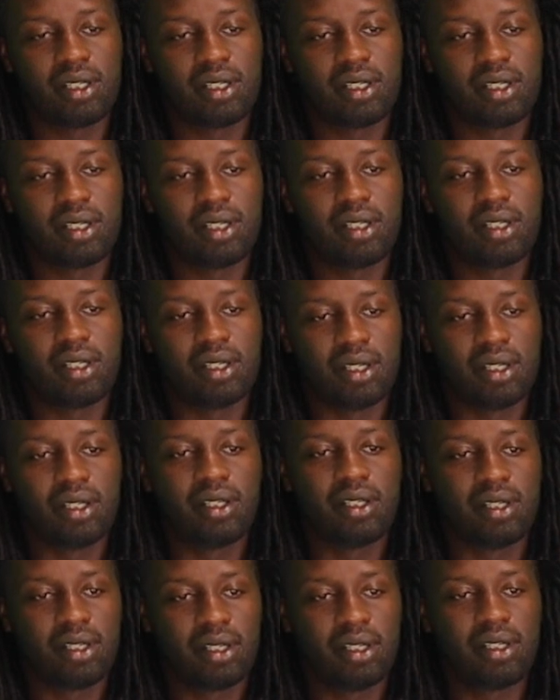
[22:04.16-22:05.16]

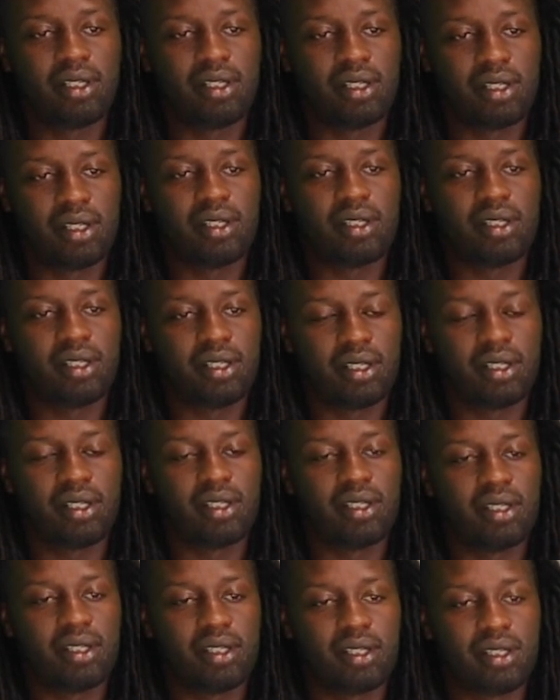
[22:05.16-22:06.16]

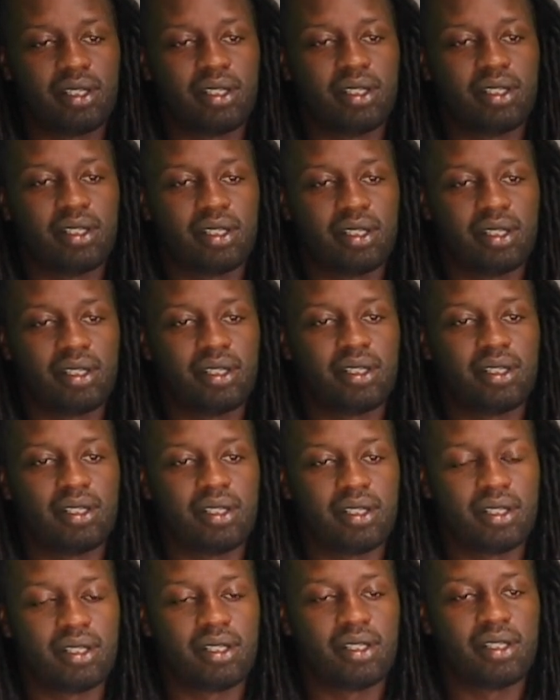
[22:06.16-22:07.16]

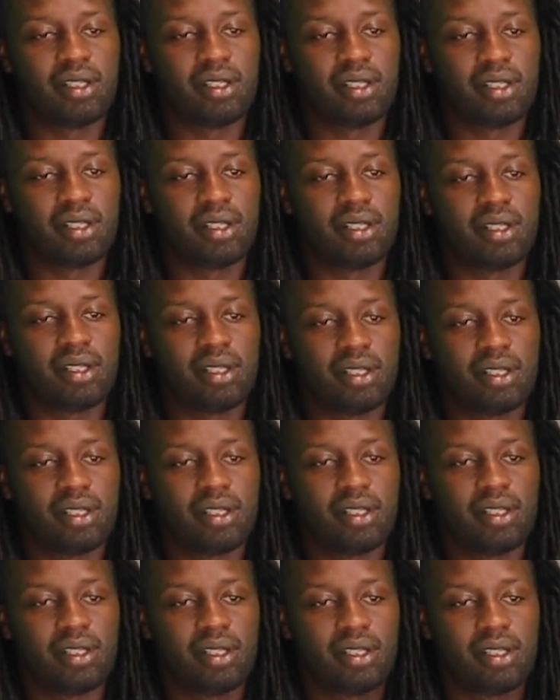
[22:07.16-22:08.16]

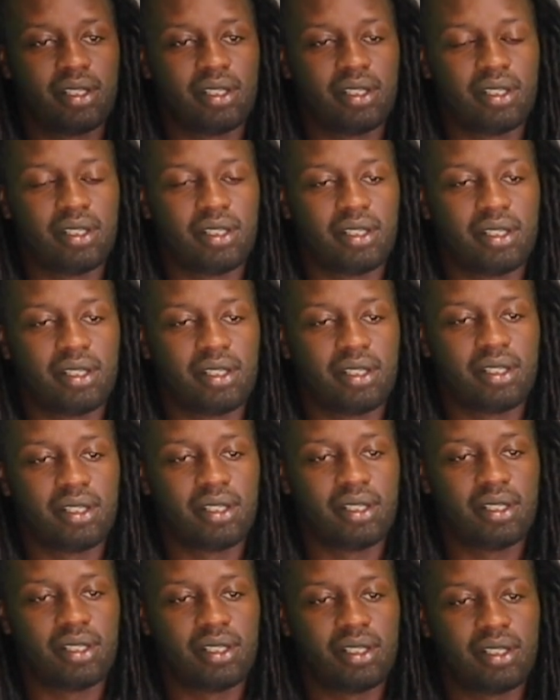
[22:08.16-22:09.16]

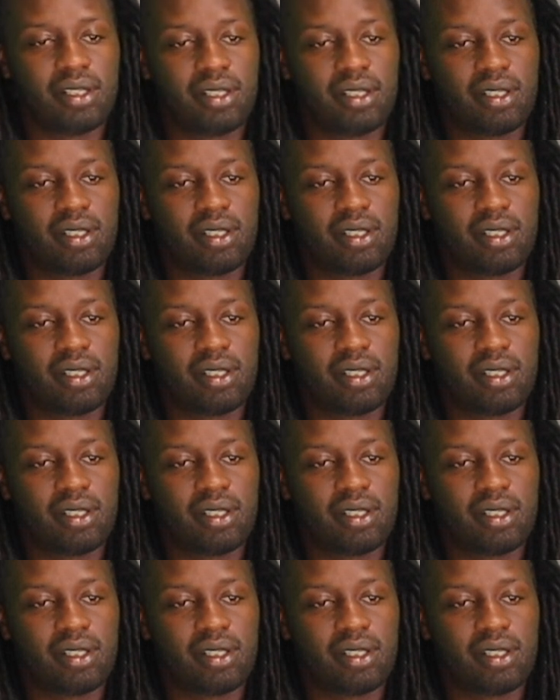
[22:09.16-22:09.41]
No words are spoken by the person on screen.